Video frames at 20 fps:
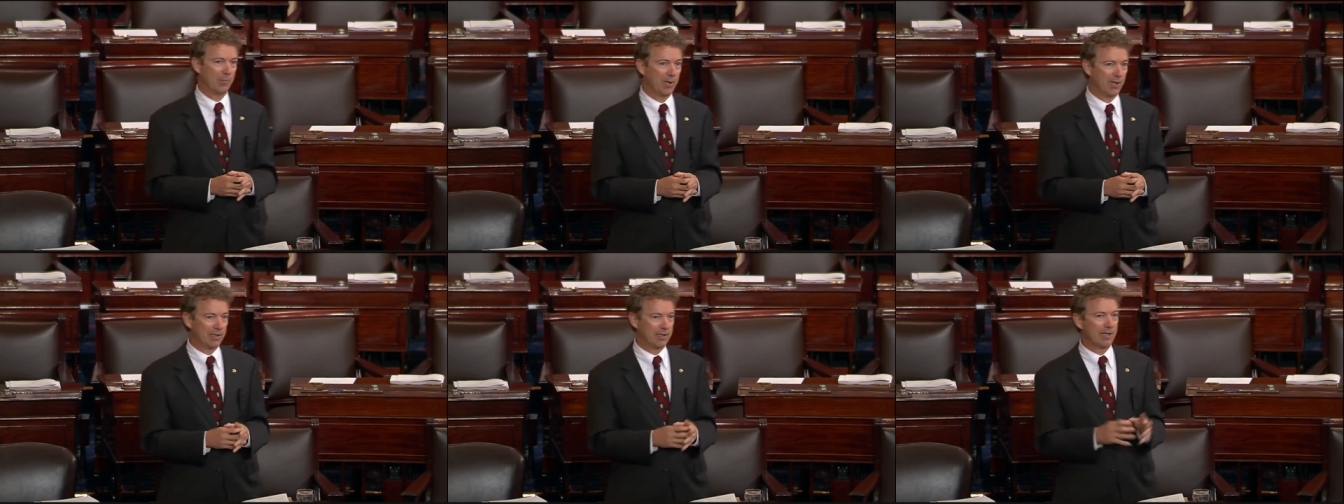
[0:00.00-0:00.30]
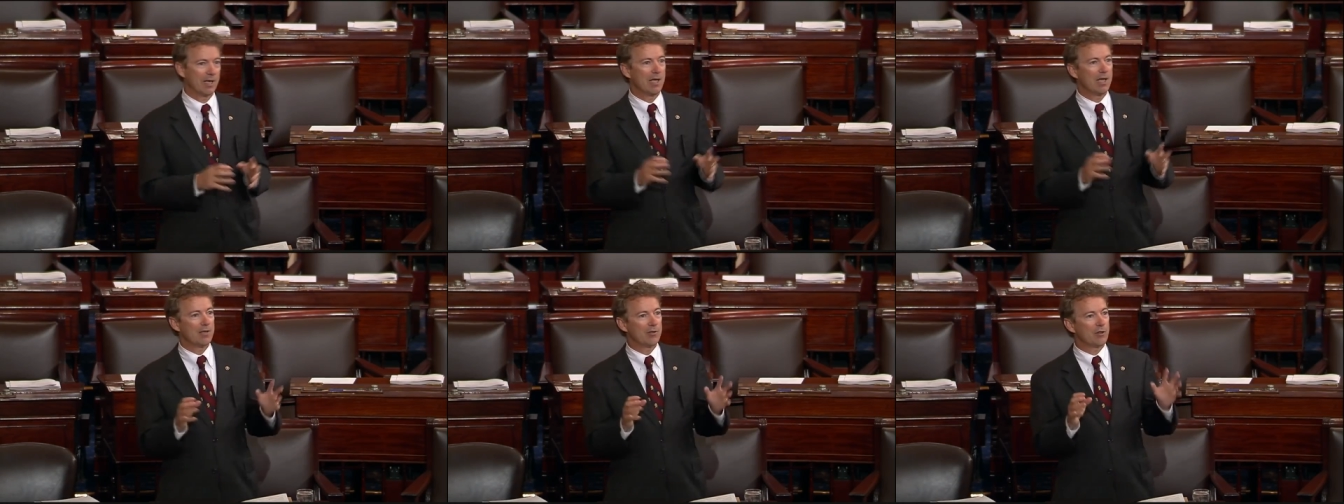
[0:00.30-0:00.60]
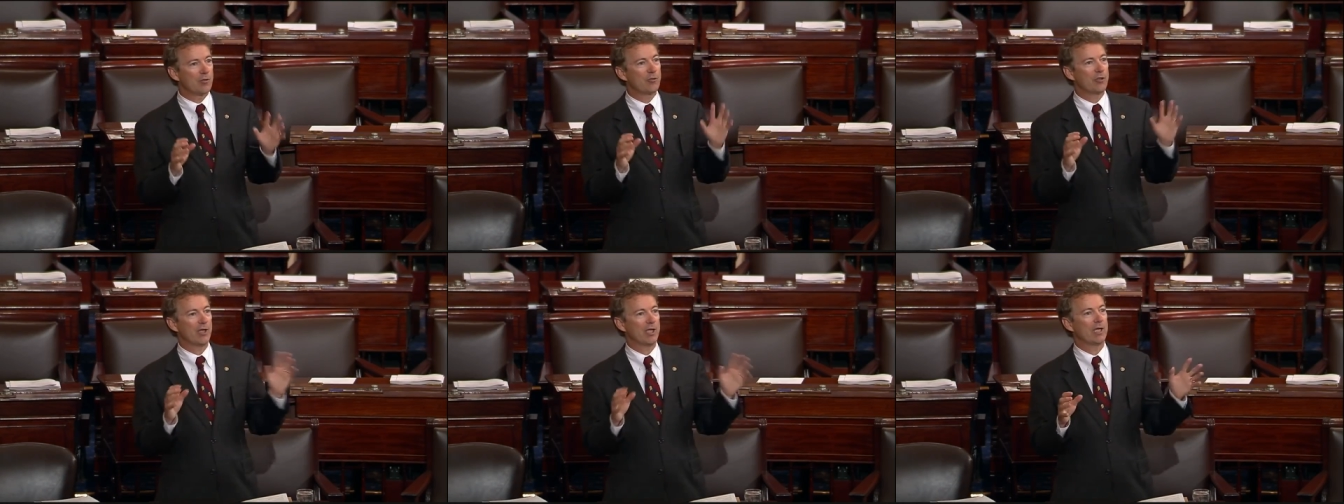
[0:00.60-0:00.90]
But
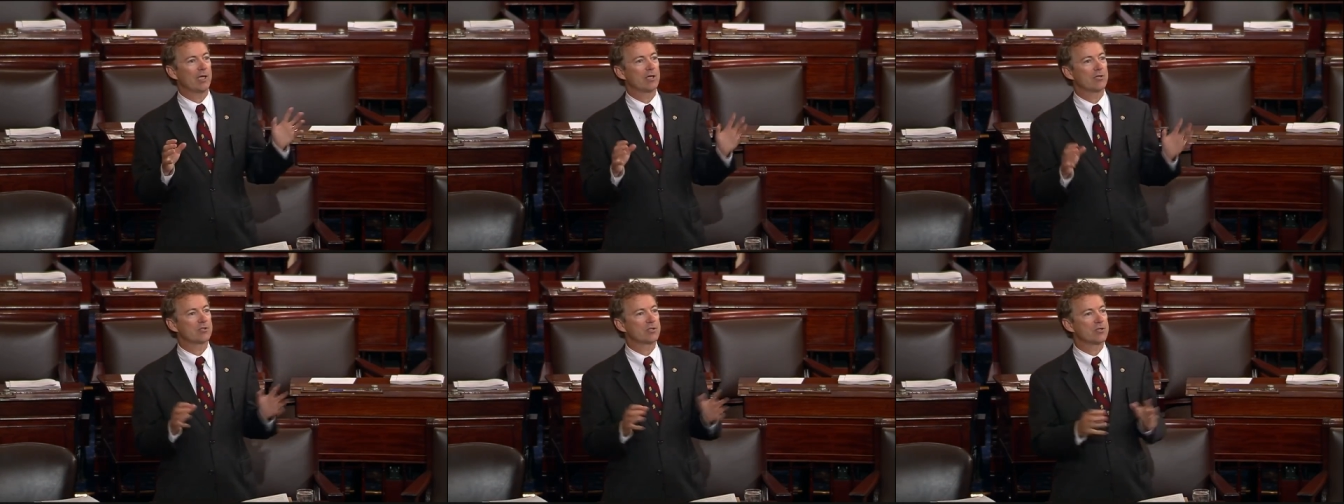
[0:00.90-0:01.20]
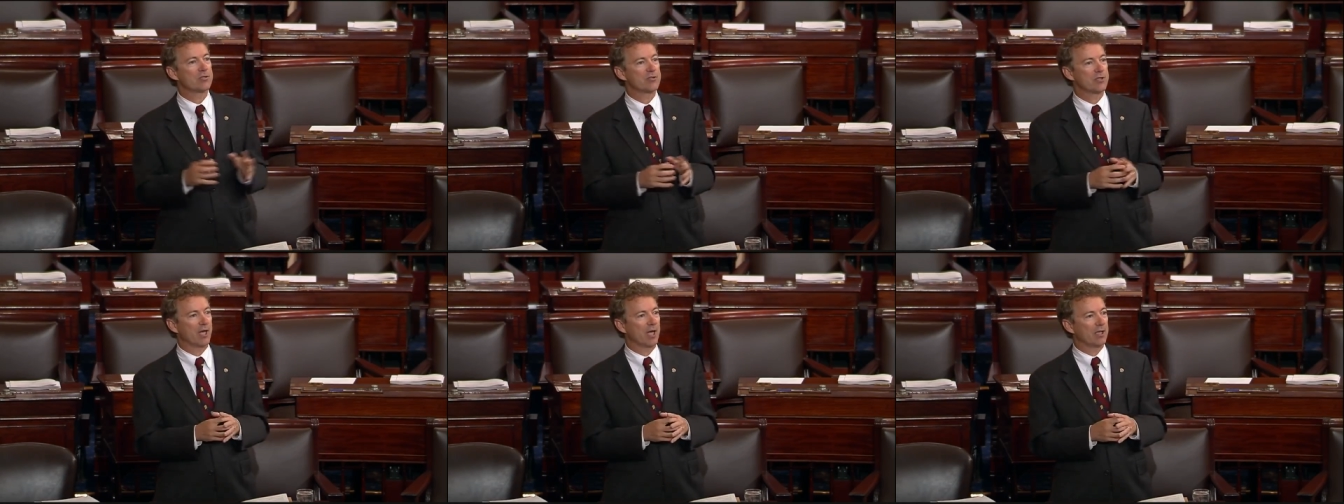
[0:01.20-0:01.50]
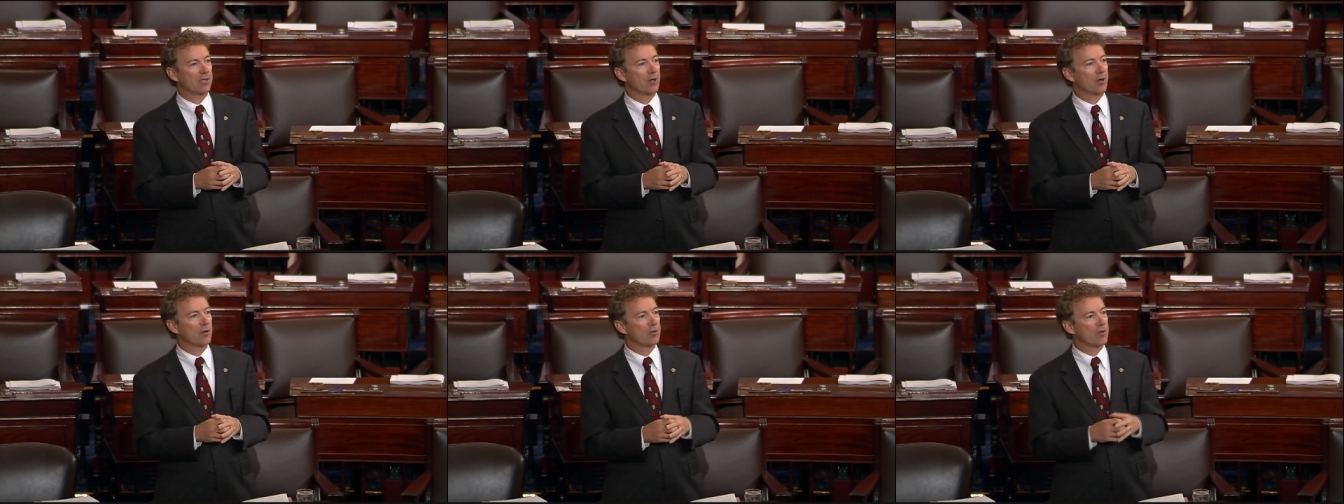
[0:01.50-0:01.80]
the thing is
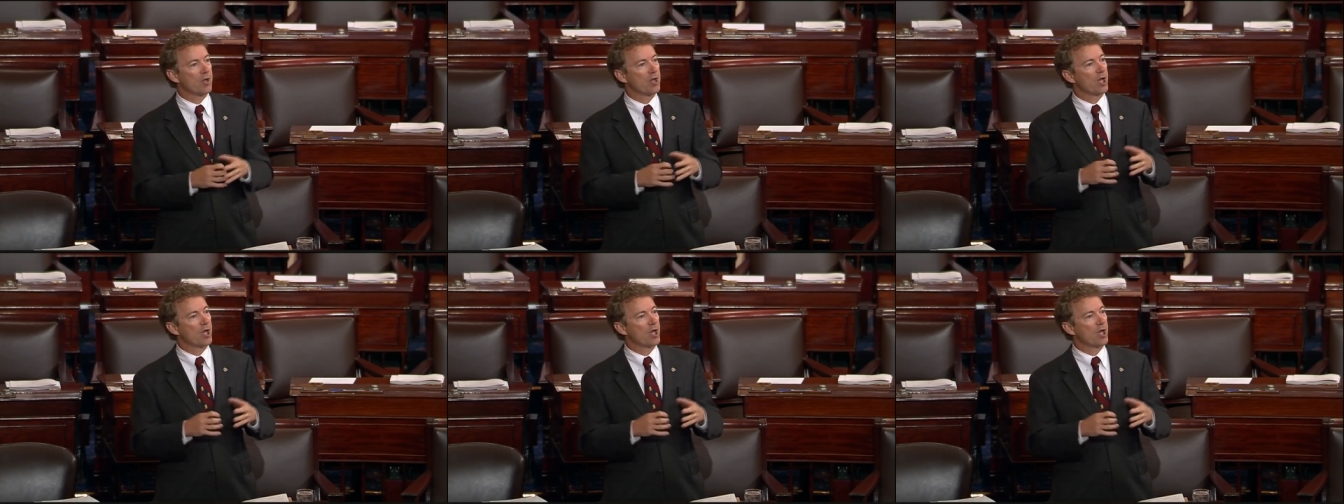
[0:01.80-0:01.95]
that